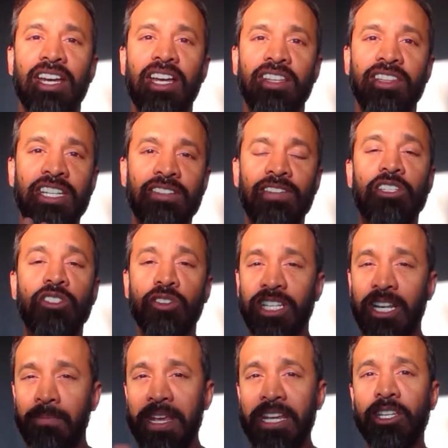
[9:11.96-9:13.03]
the investors
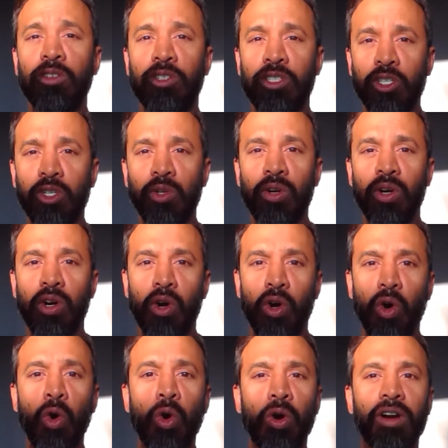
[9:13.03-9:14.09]
can make you do,
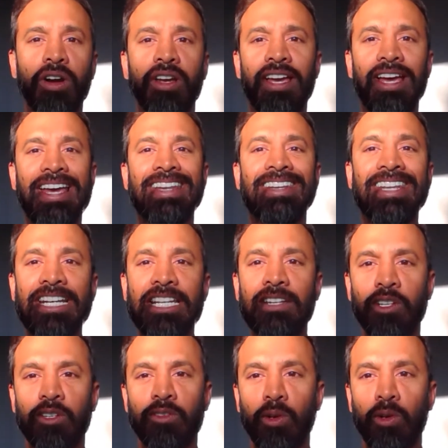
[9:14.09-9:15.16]
or negative
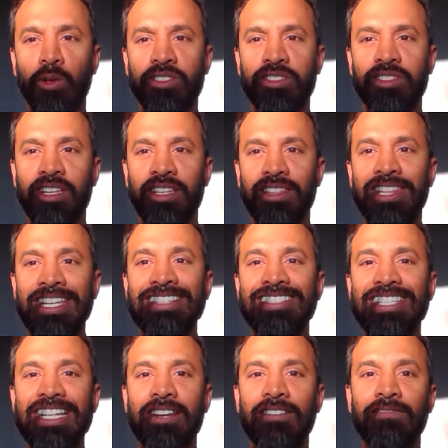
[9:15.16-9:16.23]
controls, things
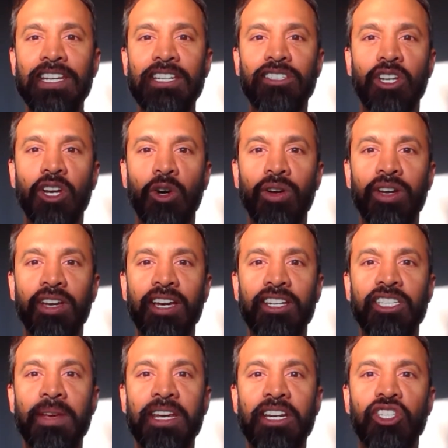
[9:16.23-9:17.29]
they can detail
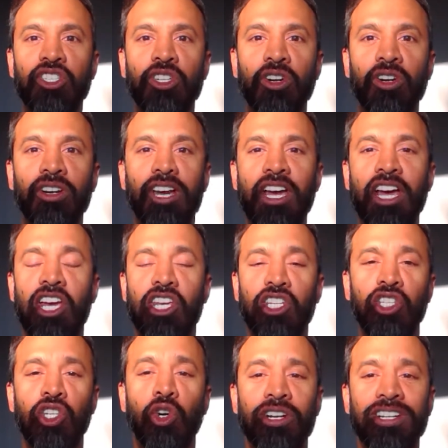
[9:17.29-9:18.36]
to make sure
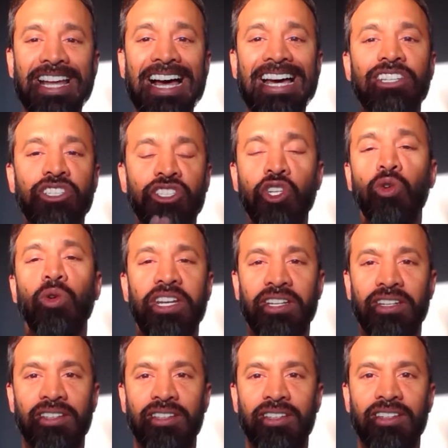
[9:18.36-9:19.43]
you're not doing.
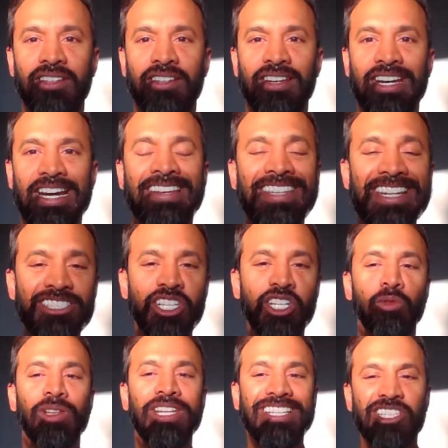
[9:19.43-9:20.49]
And that's going to
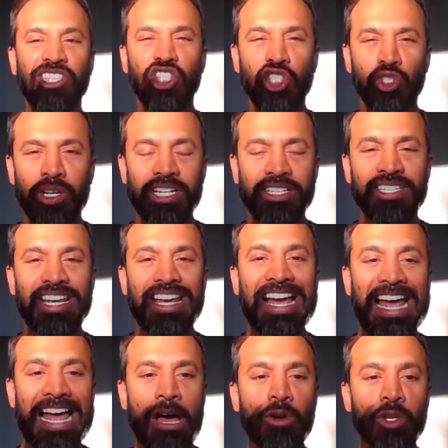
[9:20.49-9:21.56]
really constrict
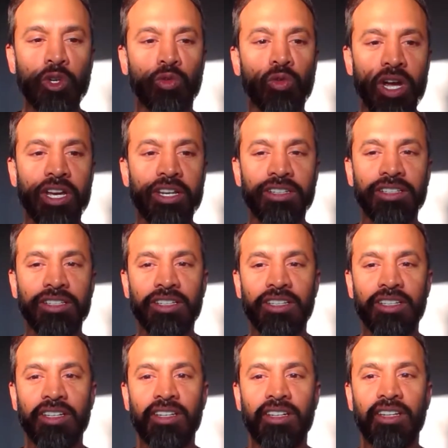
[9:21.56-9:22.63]
how you run
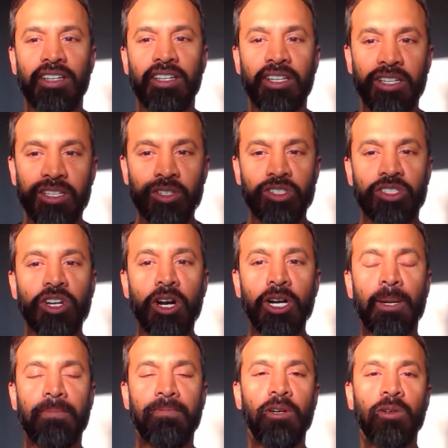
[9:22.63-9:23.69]
your
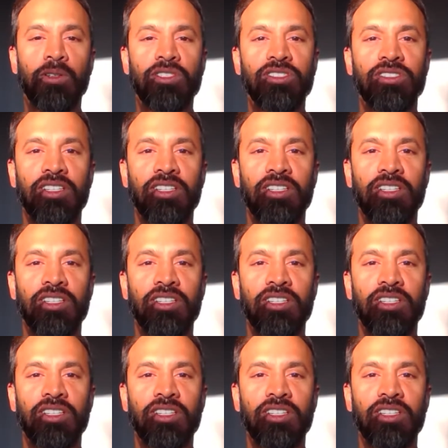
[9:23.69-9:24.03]
startup, folks.